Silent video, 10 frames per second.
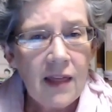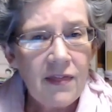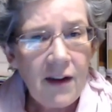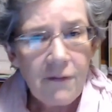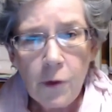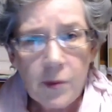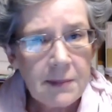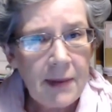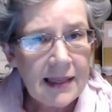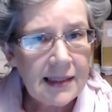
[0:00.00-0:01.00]
That forms
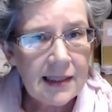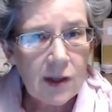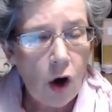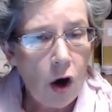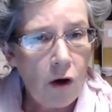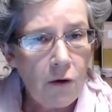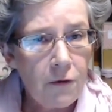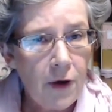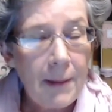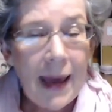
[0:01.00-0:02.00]
the basis
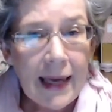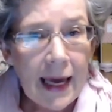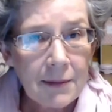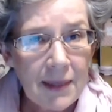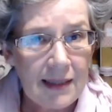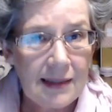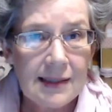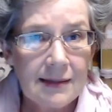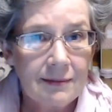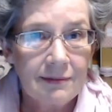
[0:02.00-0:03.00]
of a pancake
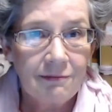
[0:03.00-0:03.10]
mix.